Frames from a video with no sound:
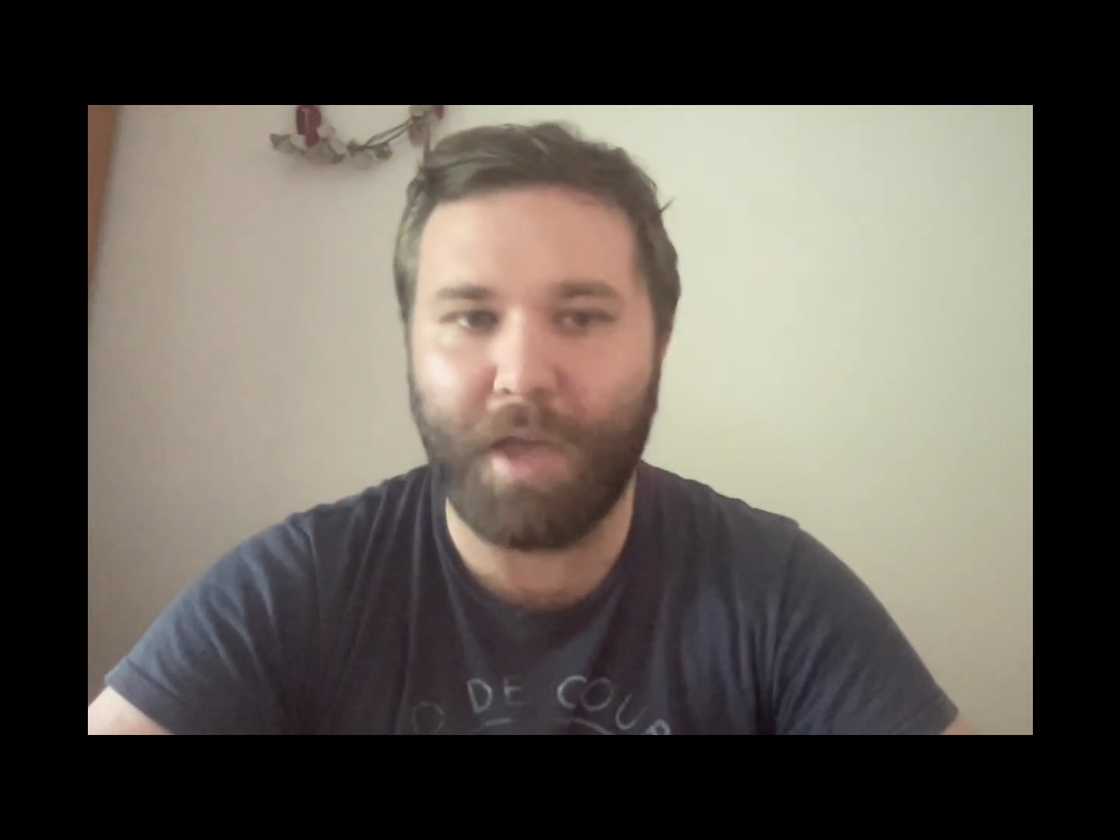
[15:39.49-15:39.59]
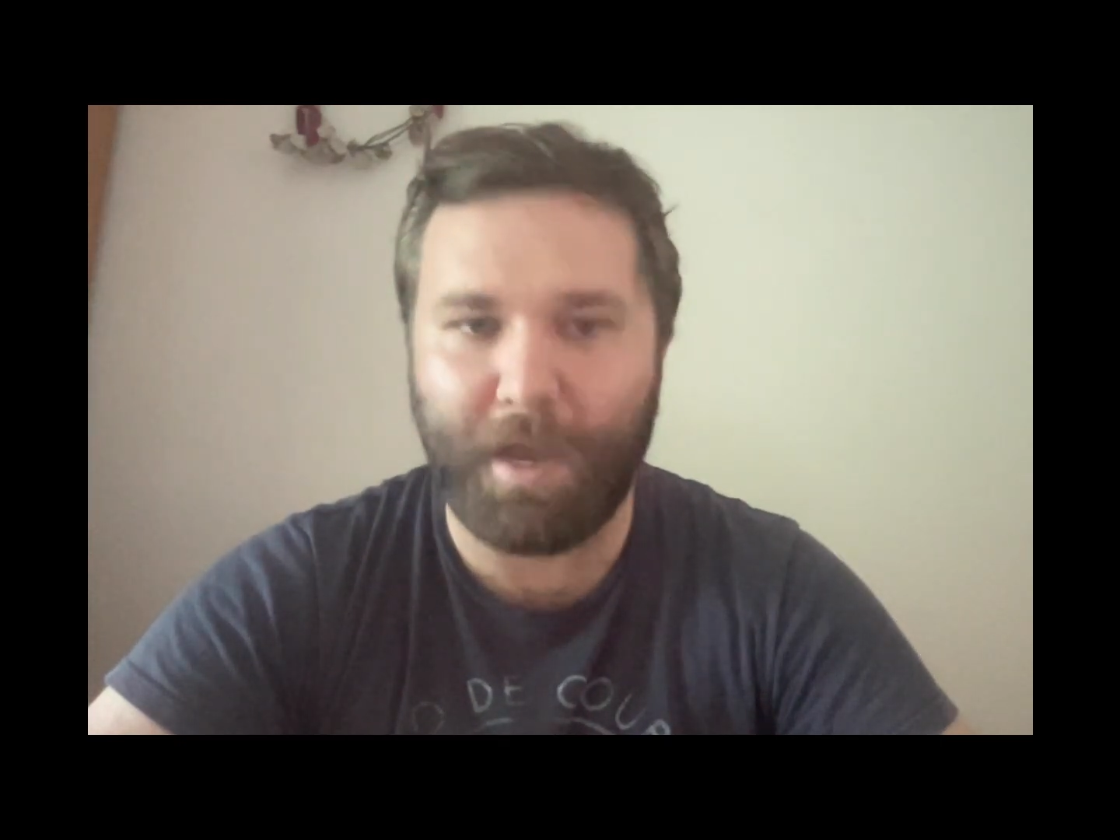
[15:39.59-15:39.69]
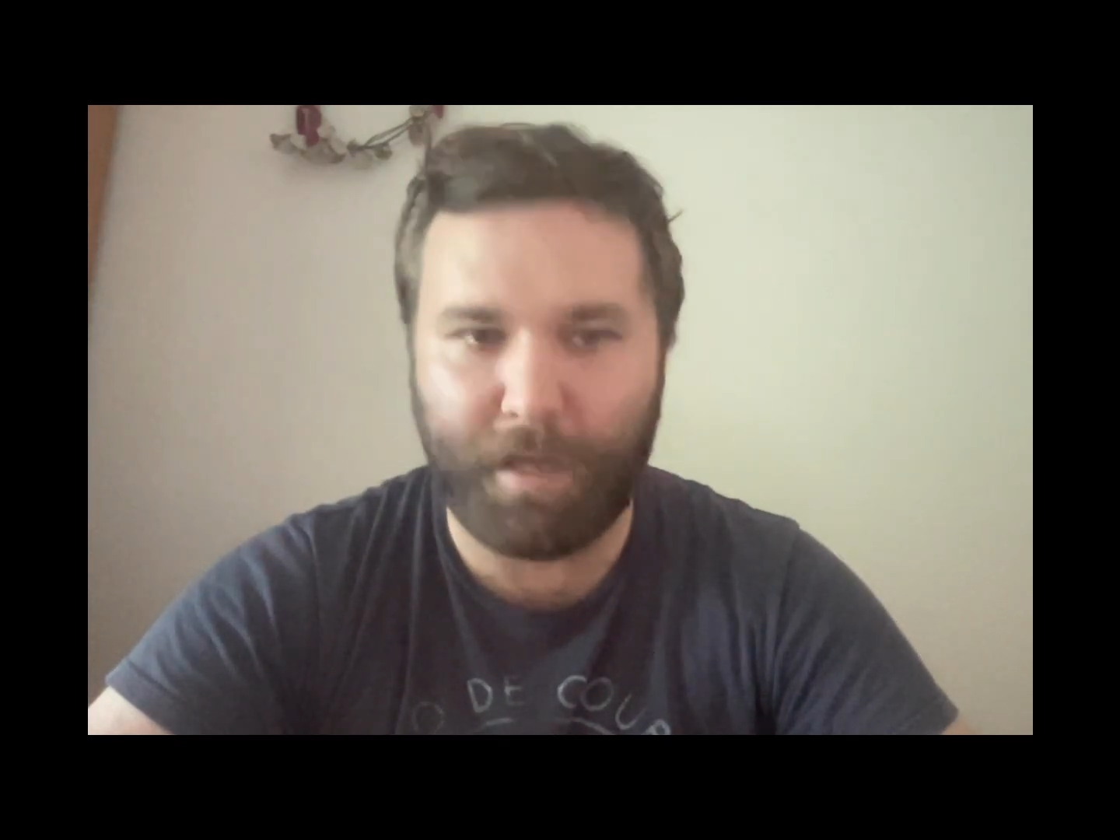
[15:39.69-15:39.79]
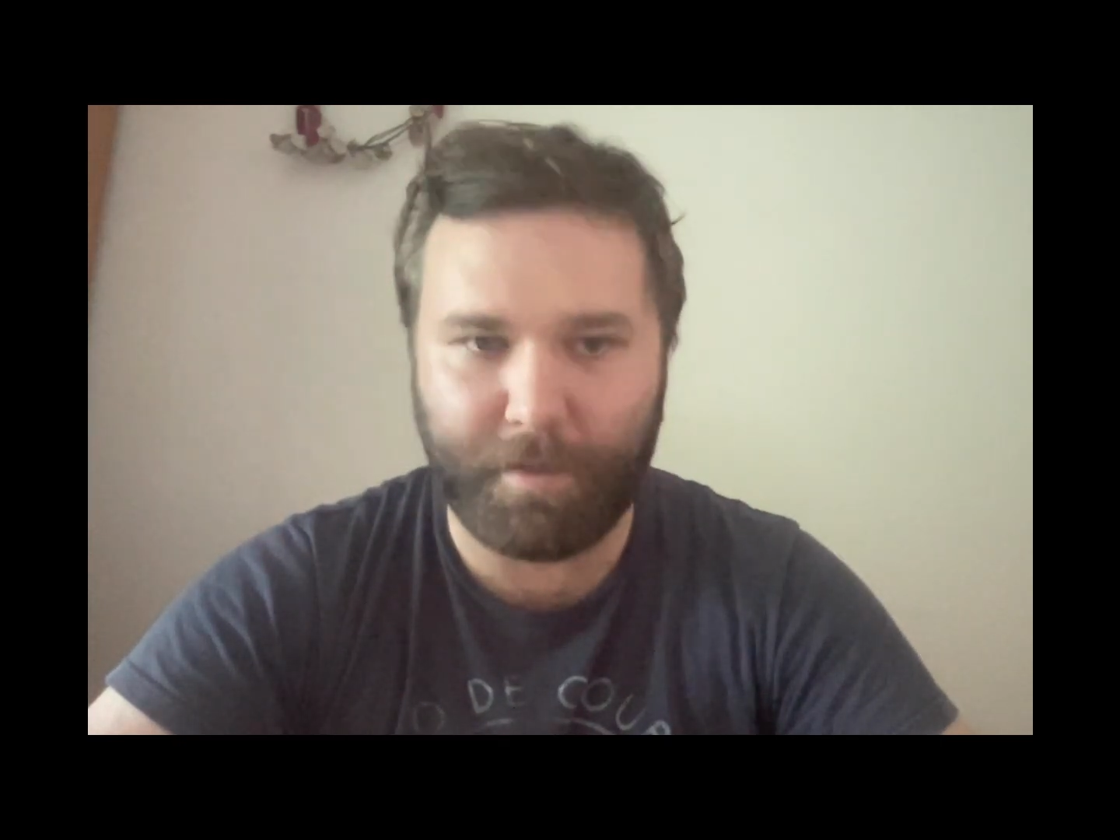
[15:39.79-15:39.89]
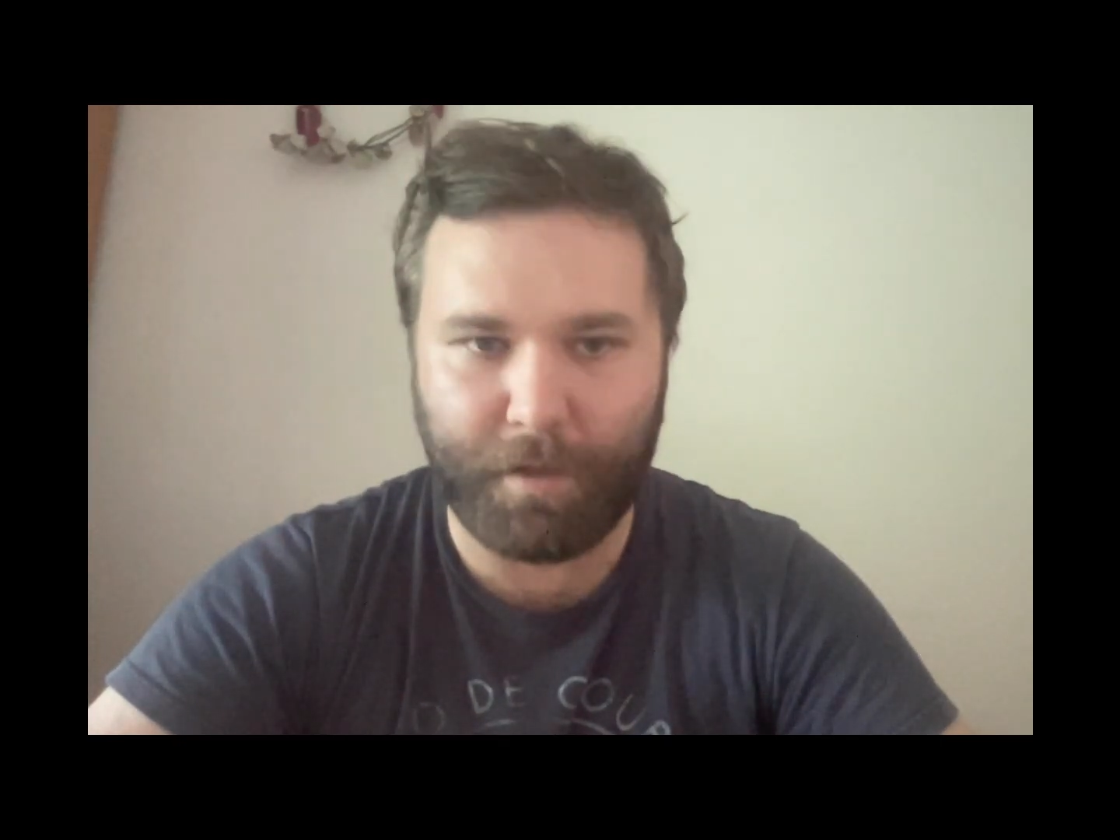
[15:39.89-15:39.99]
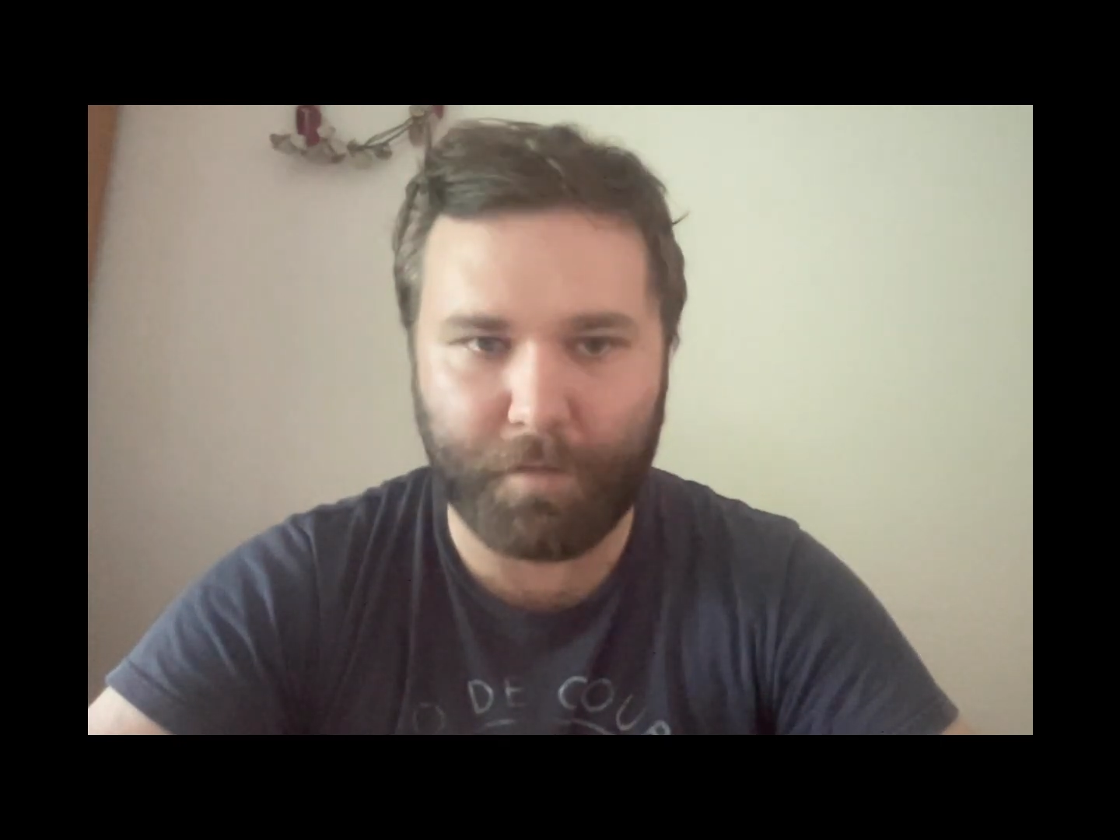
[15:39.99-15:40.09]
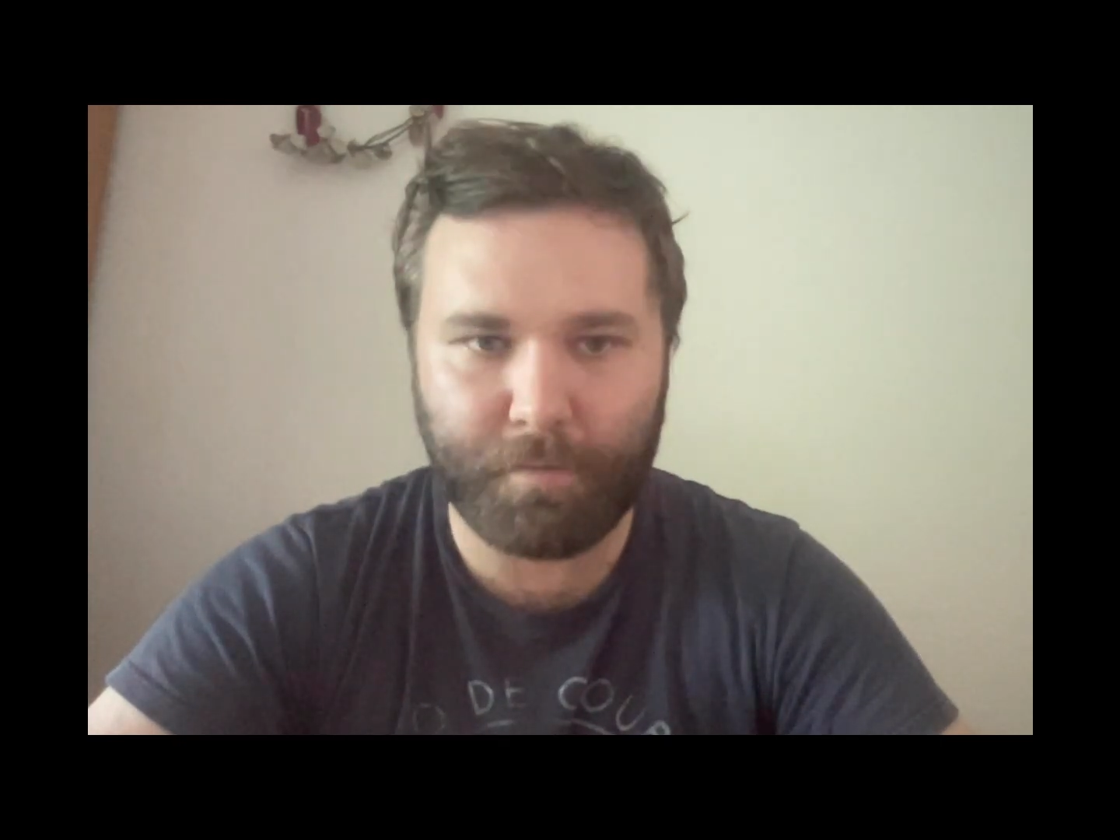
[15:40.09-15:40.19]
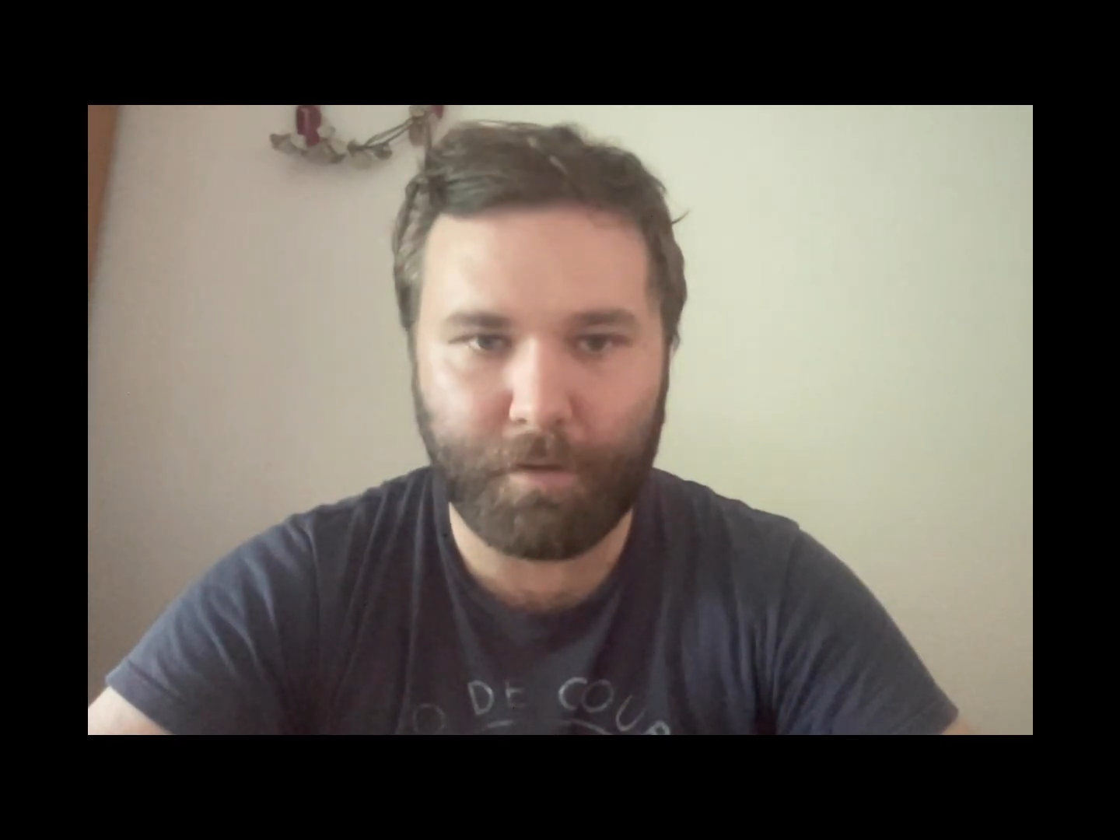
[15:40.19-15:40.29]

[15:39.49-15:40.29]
anything.